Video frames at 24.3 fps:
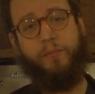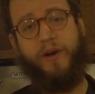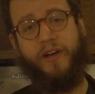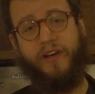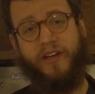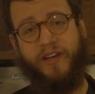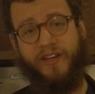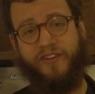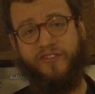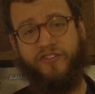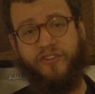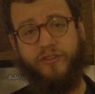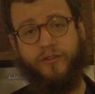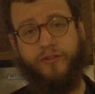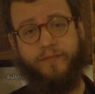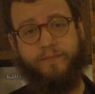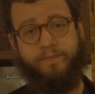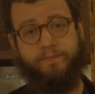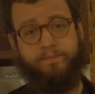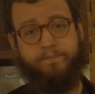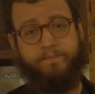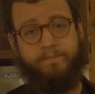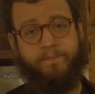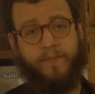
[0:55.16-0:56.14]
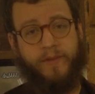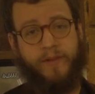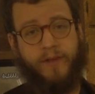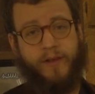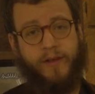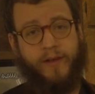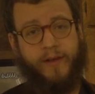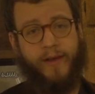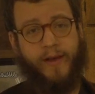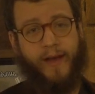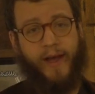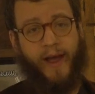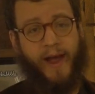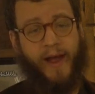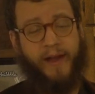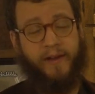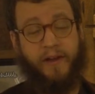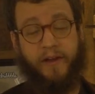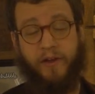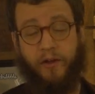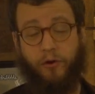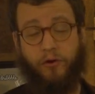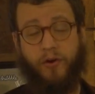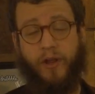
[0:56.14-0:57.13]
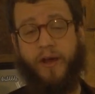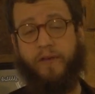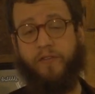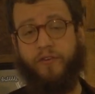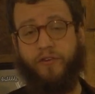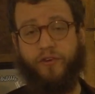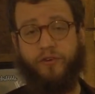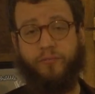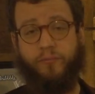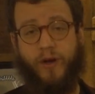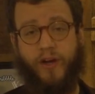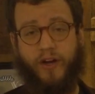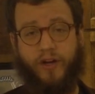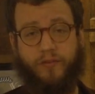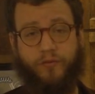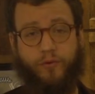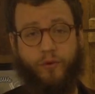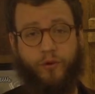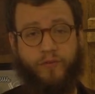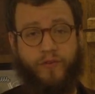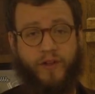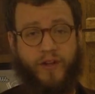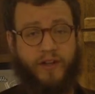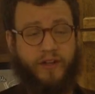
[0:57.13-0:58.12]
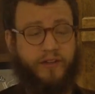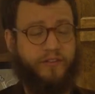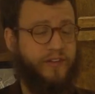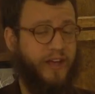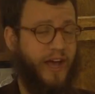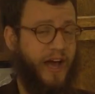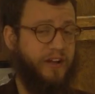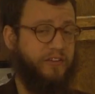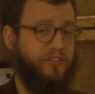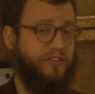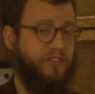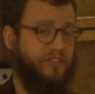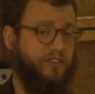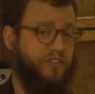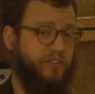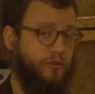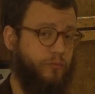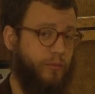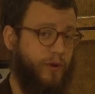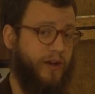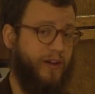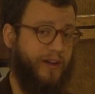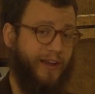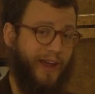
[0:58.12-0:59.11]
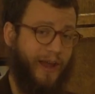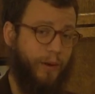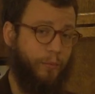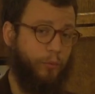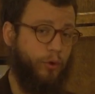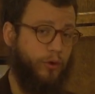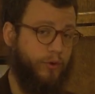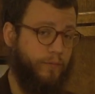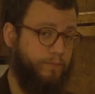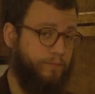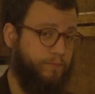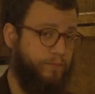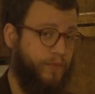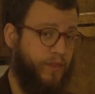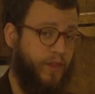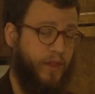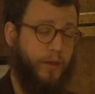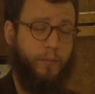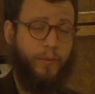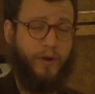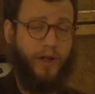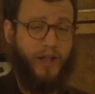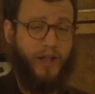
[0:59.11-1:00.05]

my kitchen, and I don't have a good microphone that attaches to my camera. But